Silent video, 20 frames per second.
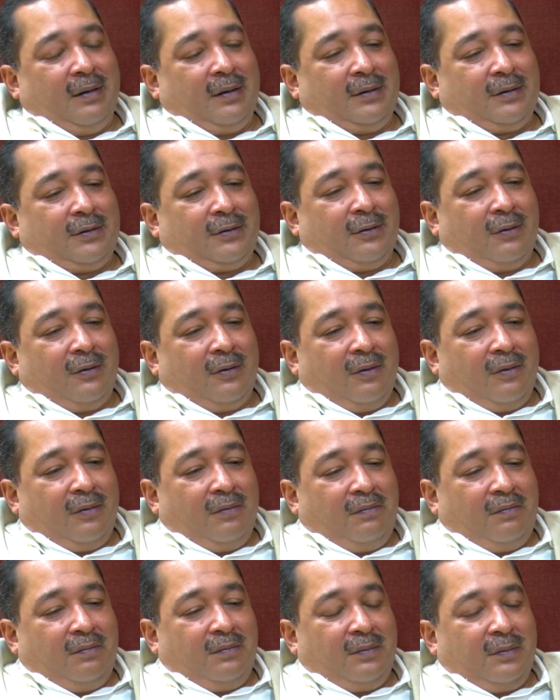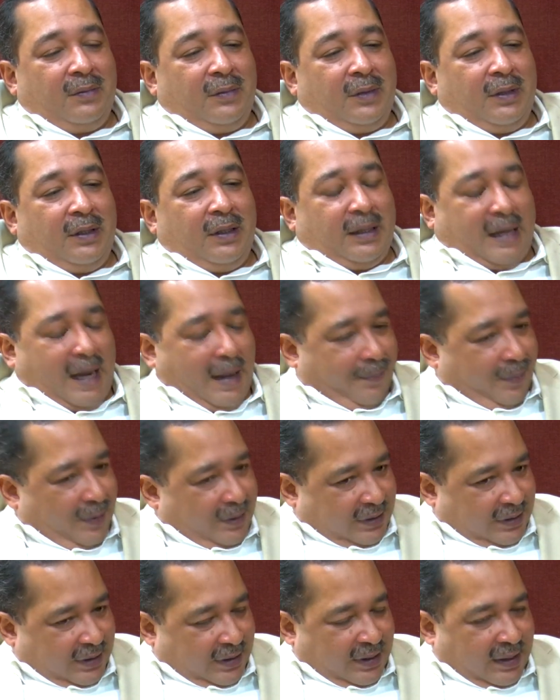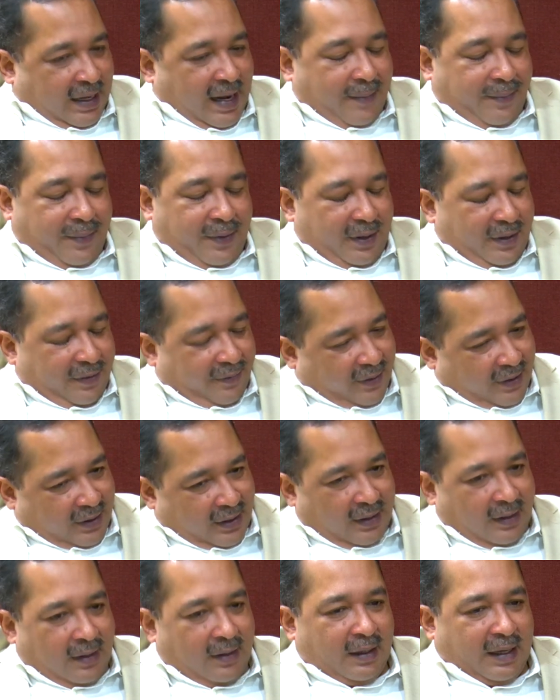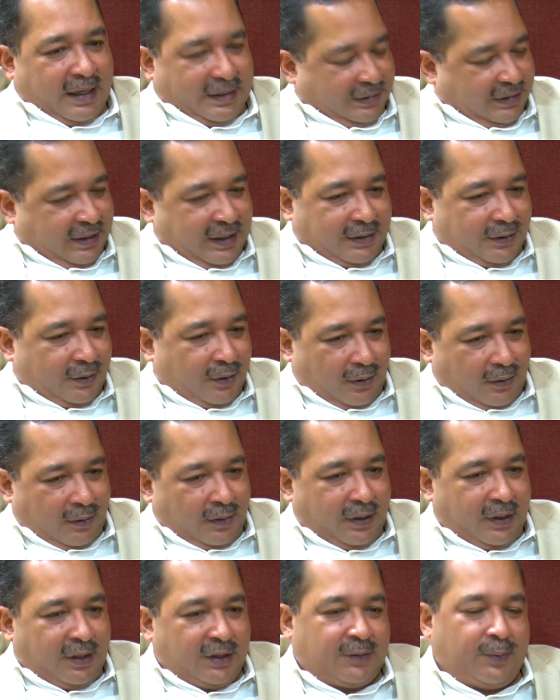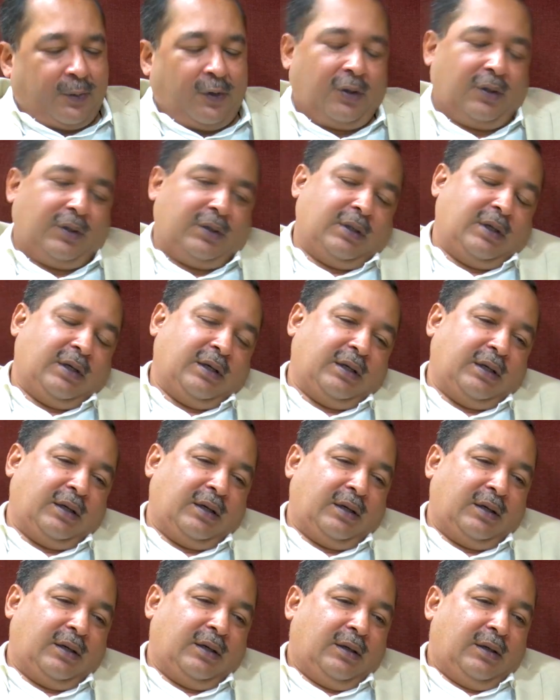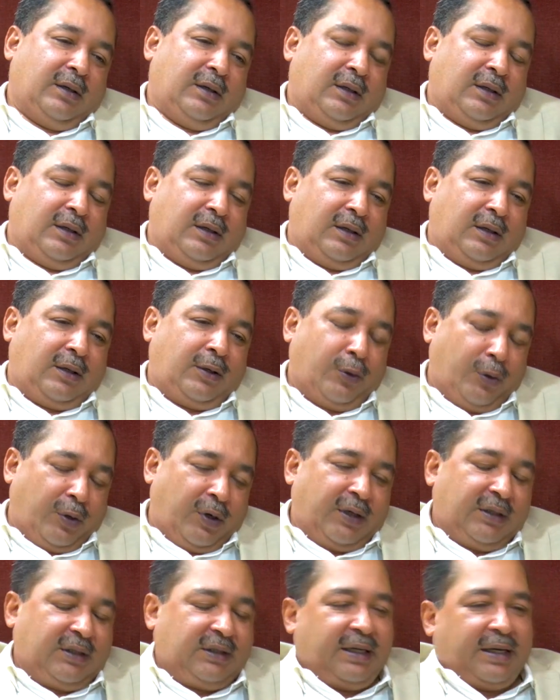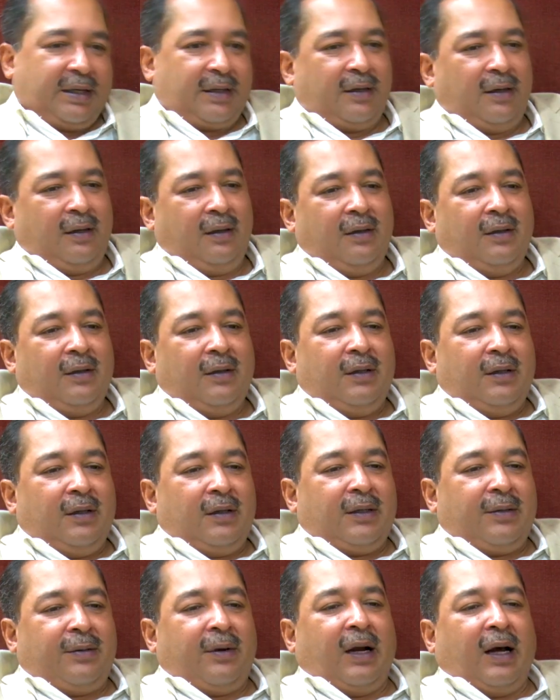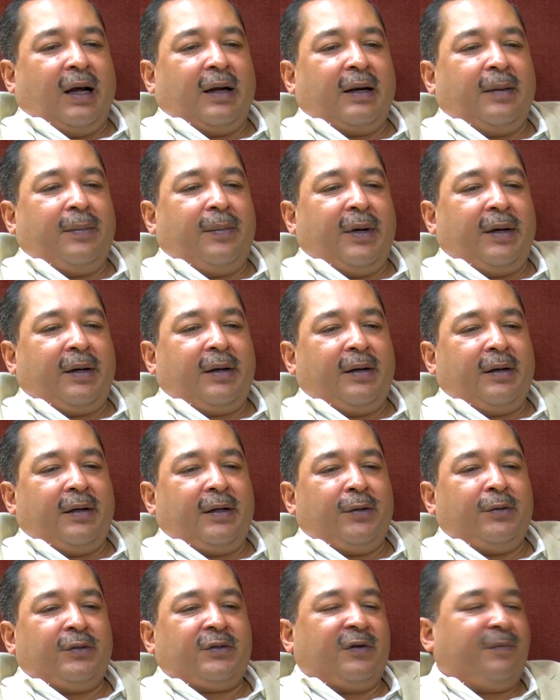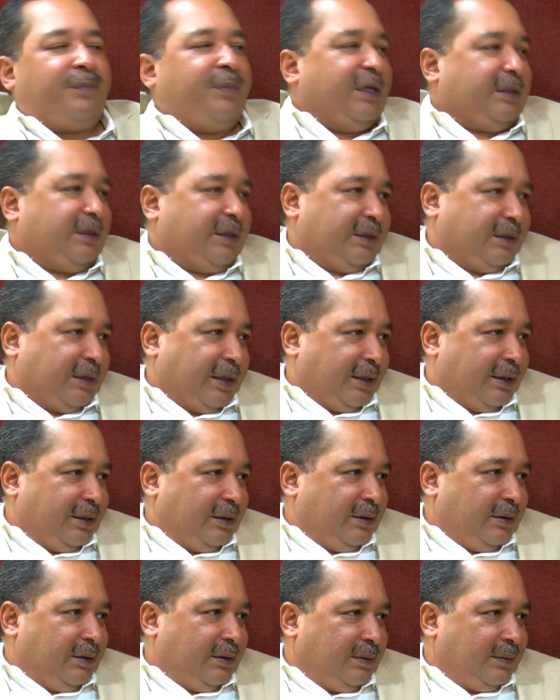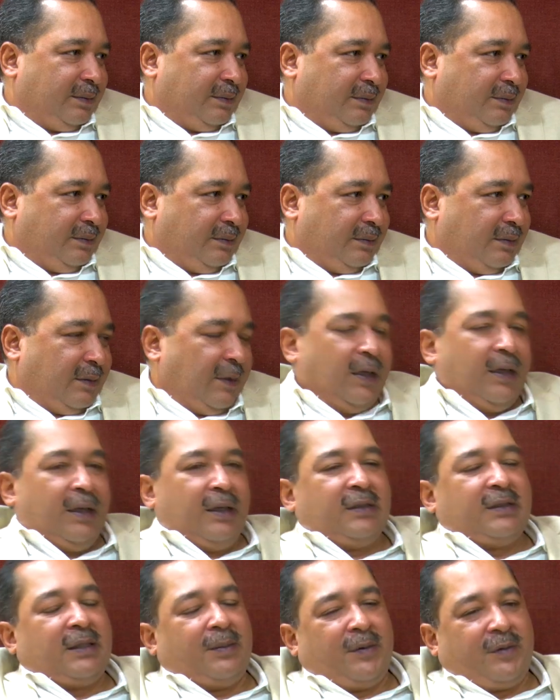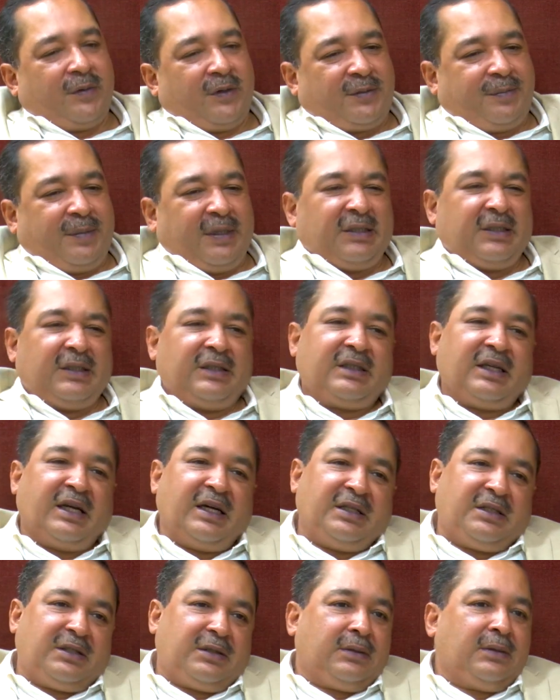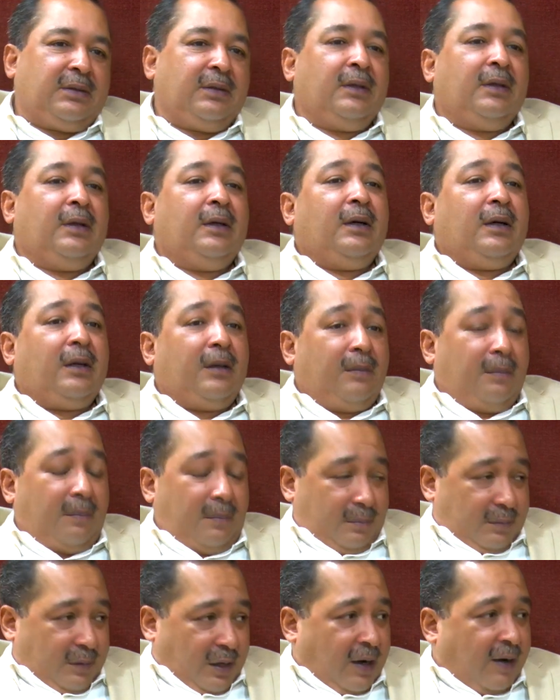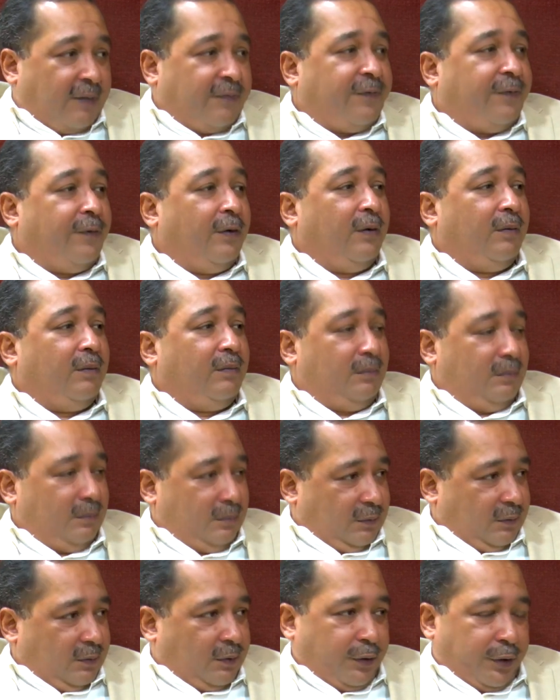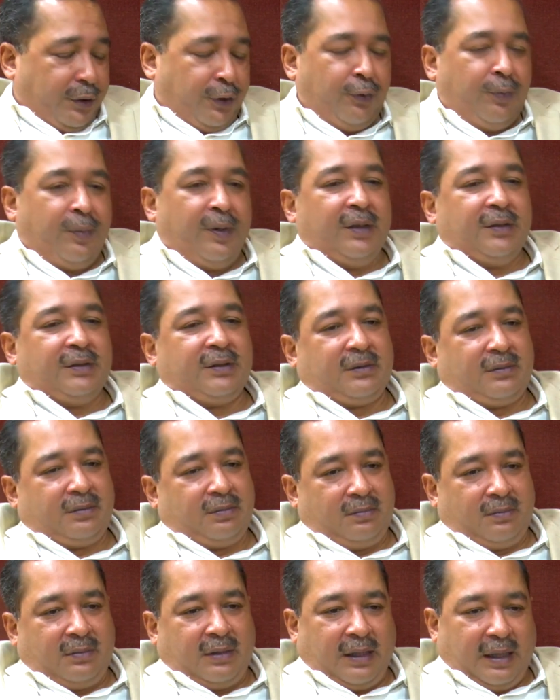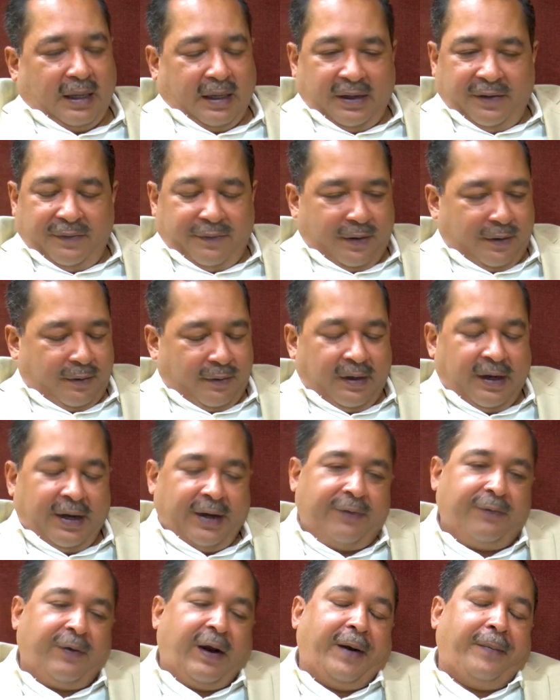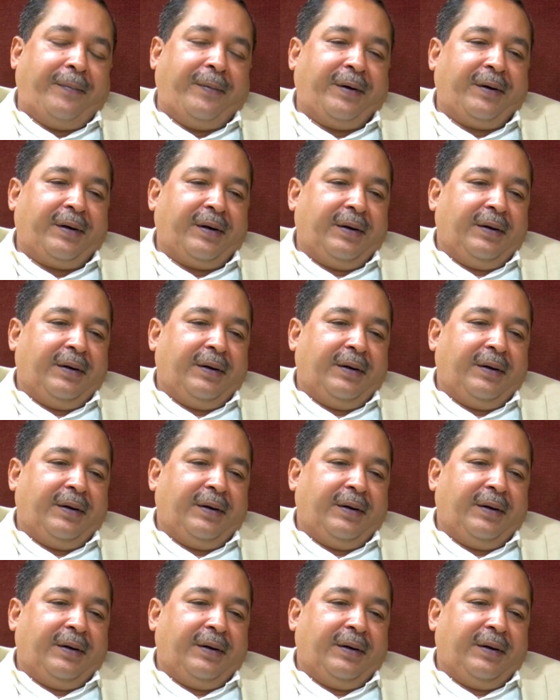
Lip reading: So it happened even in estates, not only the small growers sector, there were unabated use of pesticides. Some of those pesticides harmful to humans and even to the environment.